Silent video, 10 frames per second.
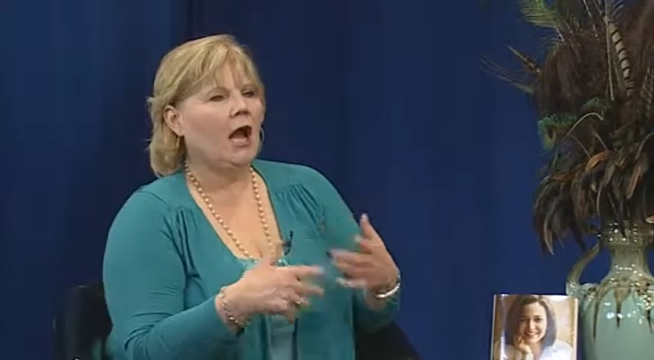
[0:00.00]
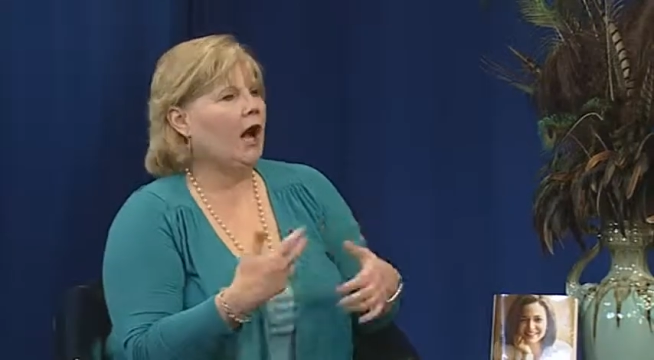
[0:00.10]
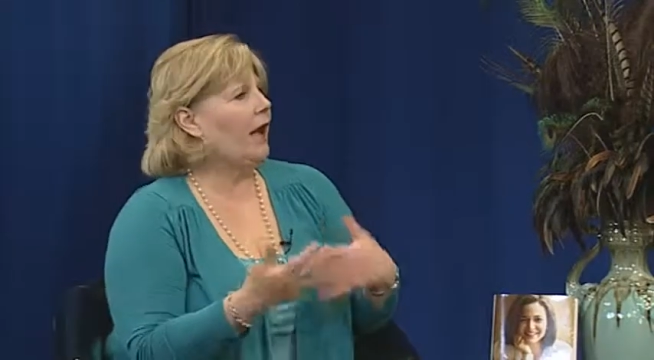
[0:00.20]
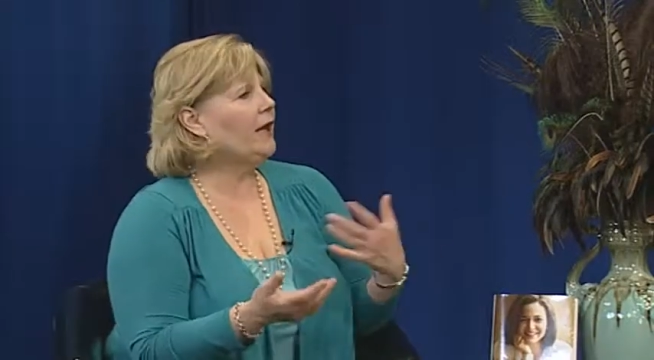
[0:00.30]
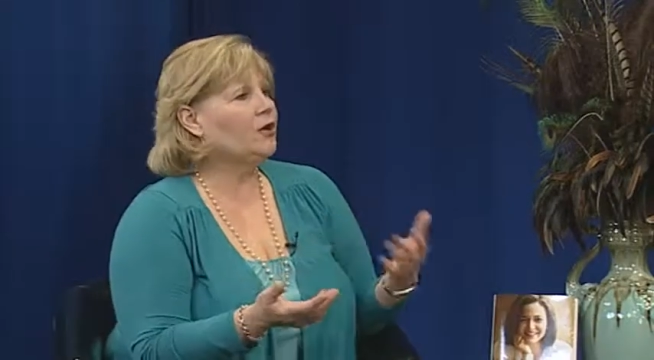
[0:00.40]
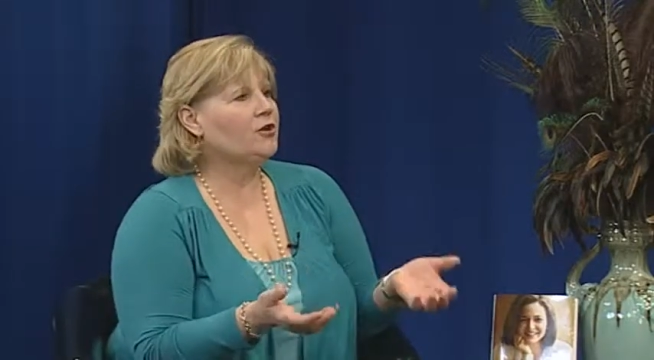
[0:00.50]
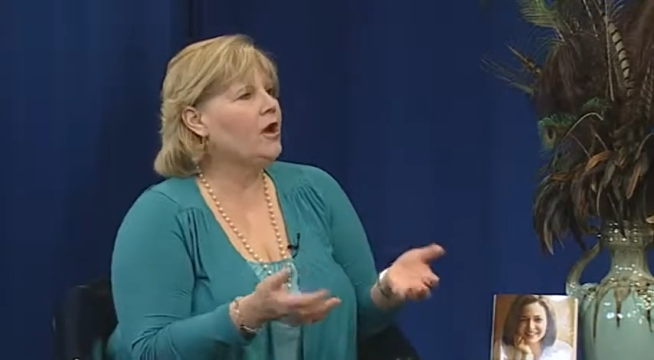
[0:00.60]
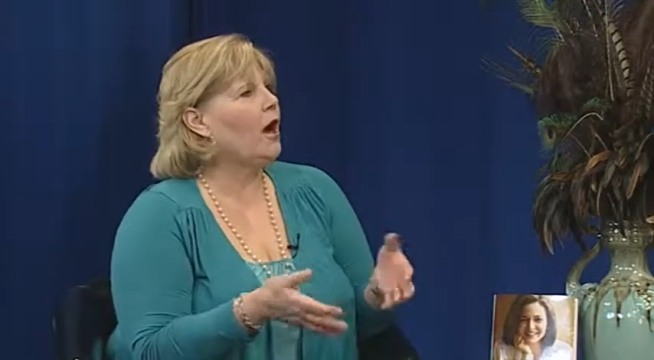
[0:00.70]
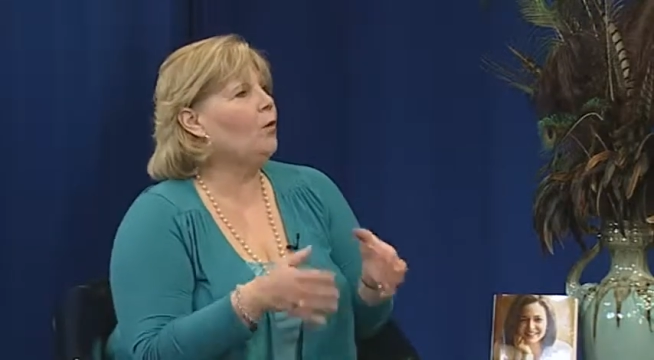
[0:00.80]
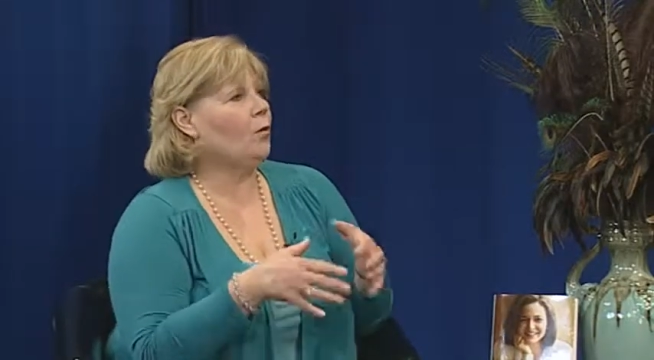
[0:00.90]
I could
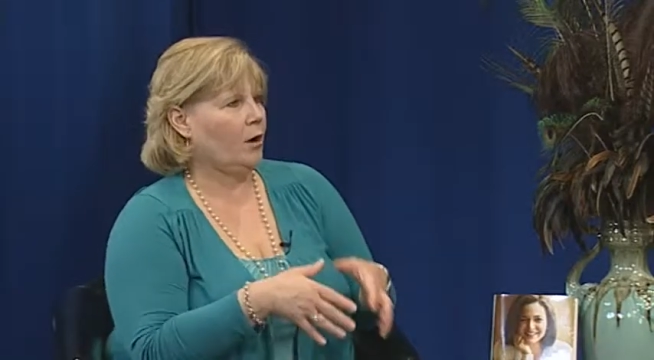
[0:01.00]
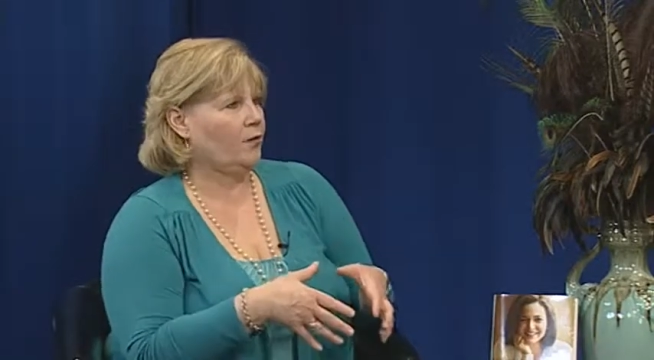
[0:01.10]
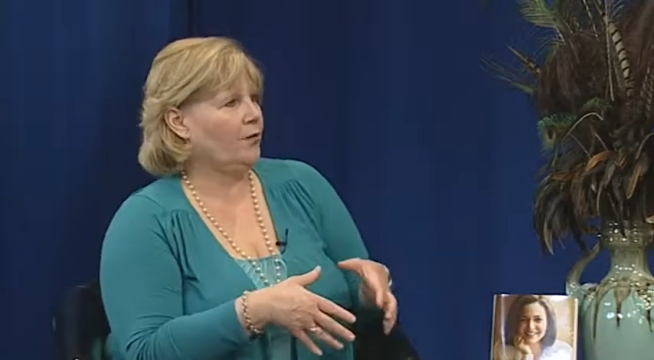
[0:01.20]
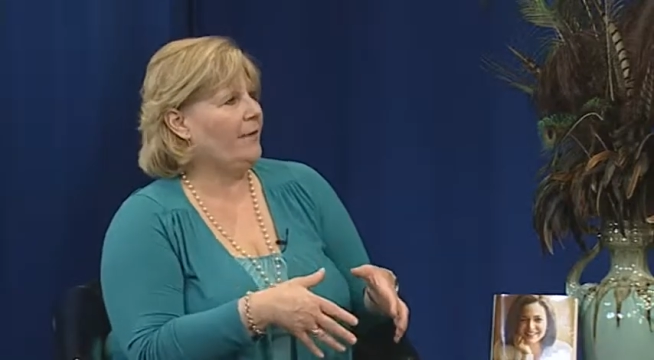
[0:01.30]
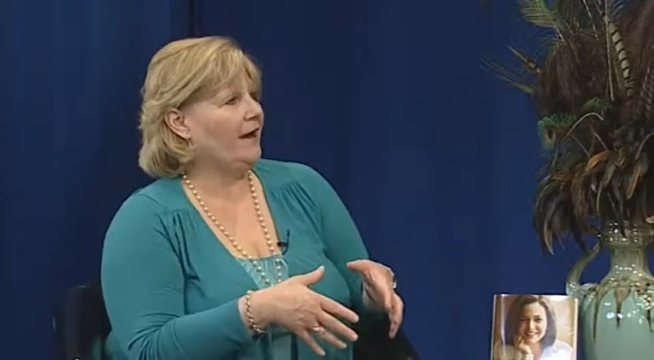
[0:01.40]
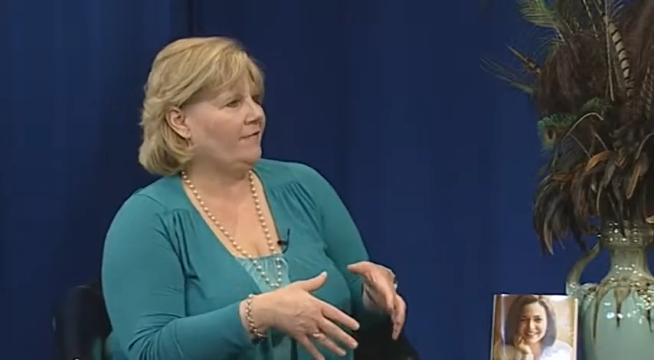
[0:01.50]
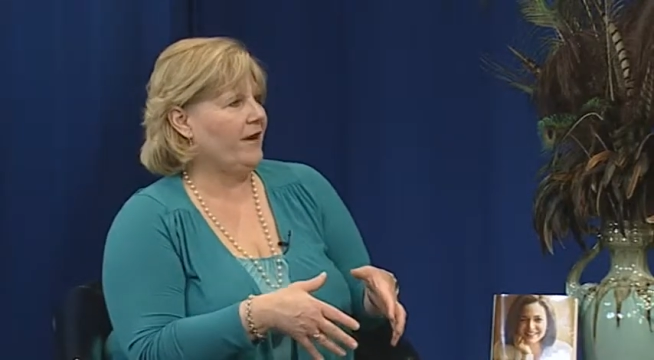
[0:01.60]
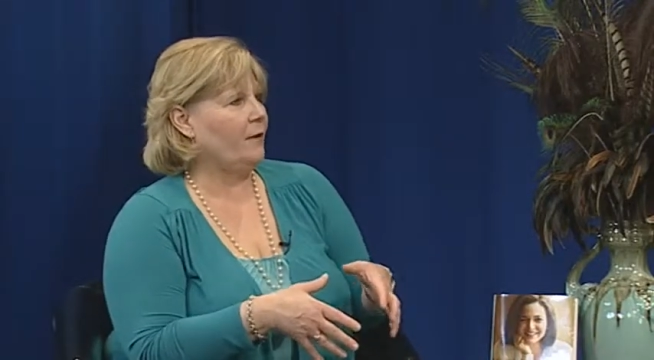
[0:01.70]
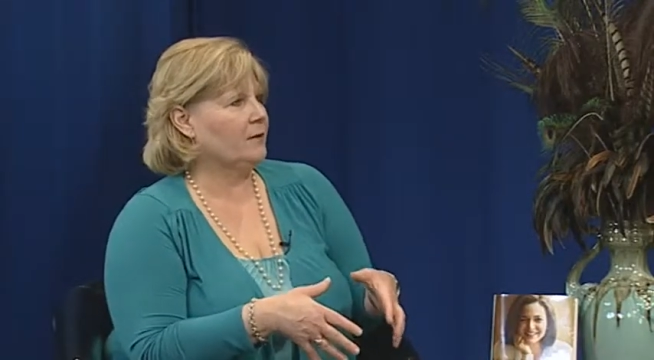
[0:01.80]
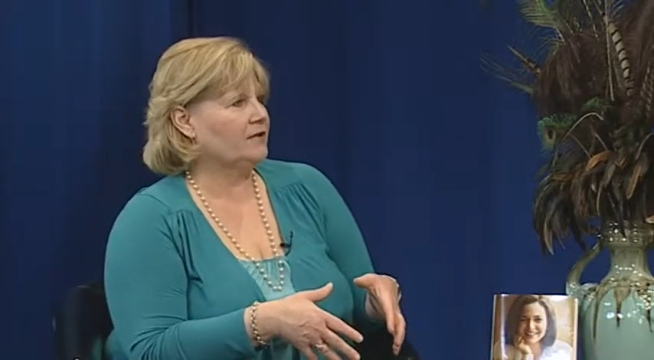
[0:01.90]
not work the amount of
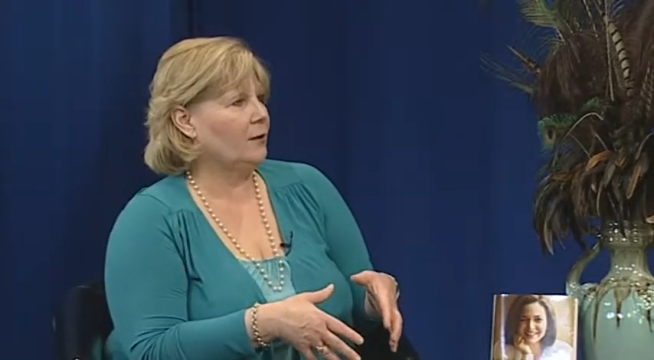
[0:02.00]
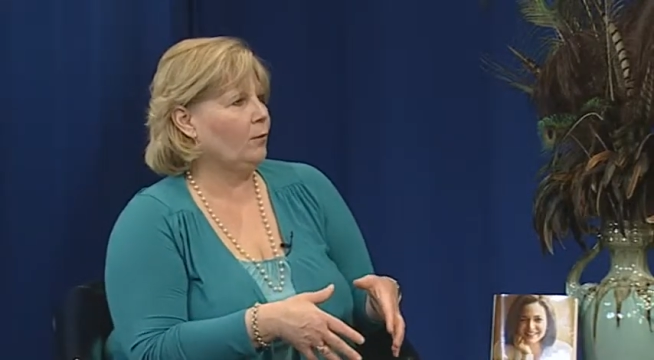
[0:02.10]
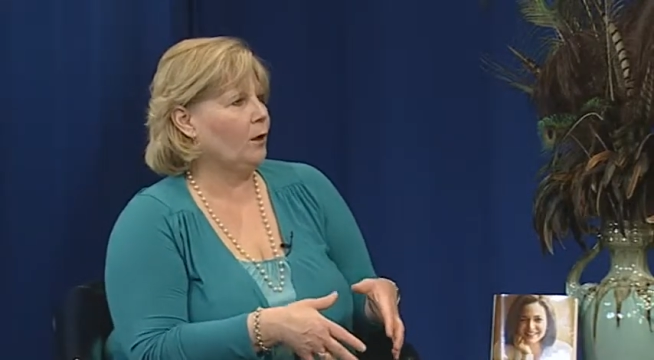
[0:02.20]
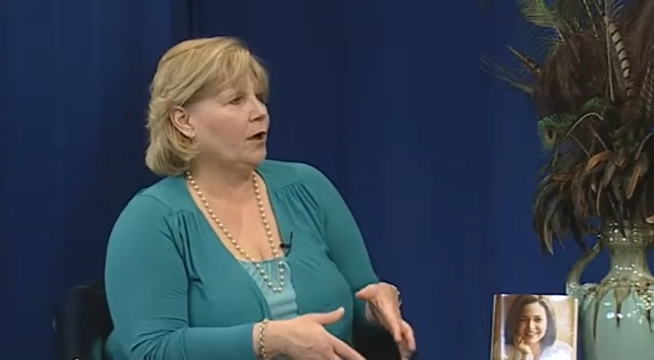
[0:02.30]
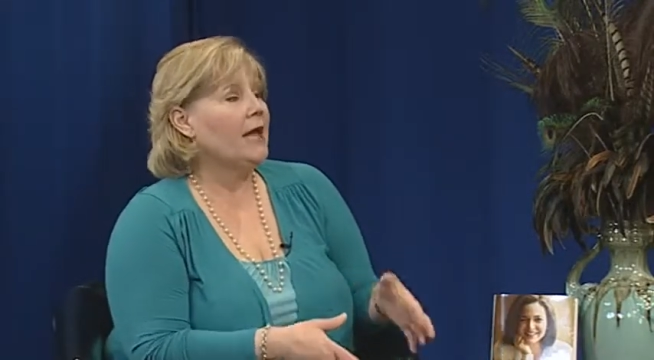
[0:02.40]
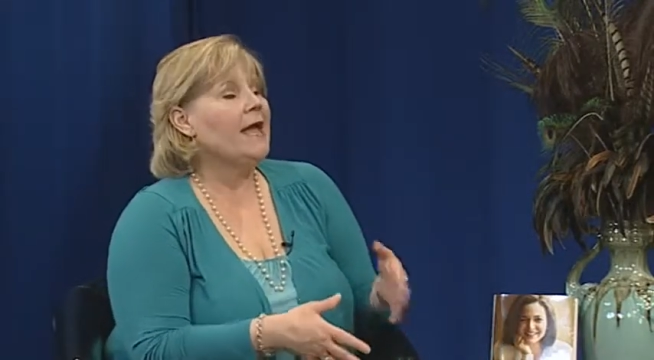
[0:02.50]
hours I work.